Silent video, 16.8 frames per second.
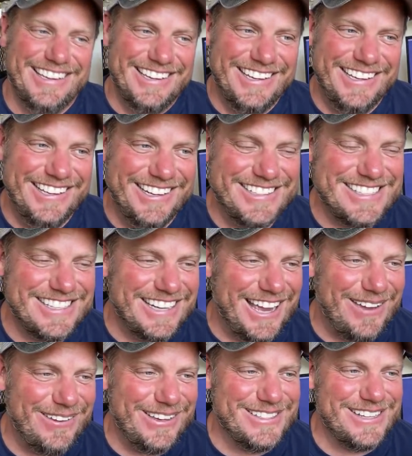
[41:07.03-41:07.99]
He doesn't
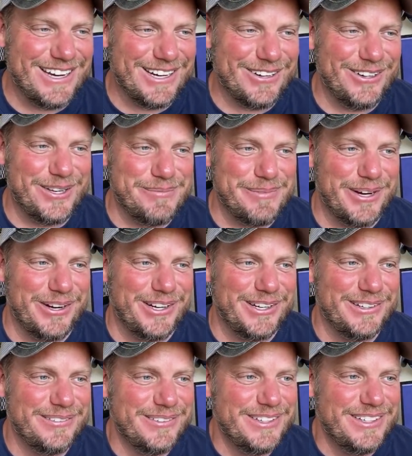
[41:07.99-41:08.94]
have. He's not currently
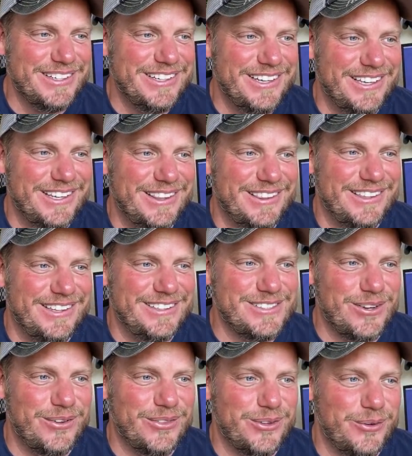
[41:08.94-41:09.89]
married, and
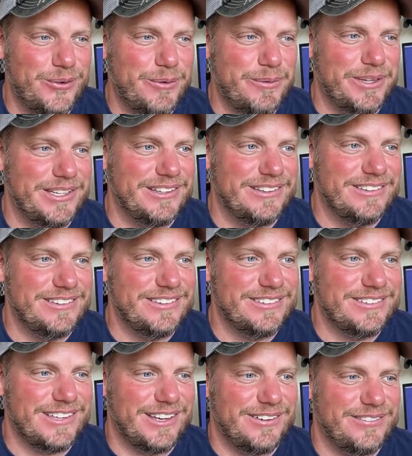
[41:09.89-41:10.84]
he's going through women.
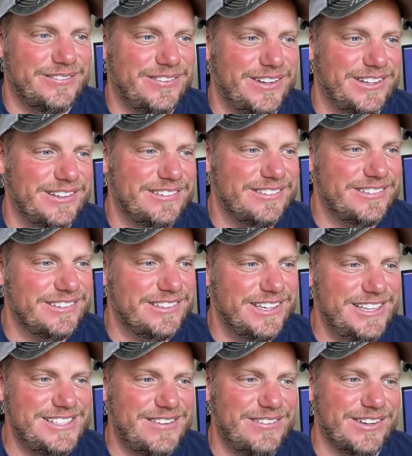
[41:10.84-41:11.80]
It's gonna have fun.
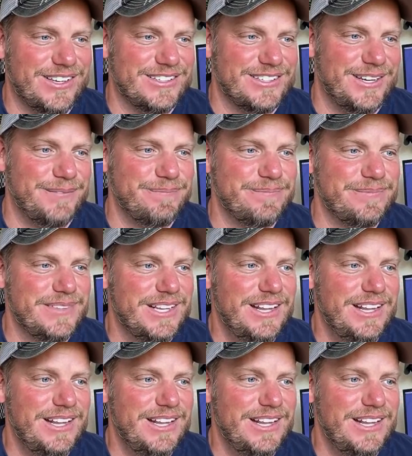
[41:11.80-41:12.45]
He's having a good time.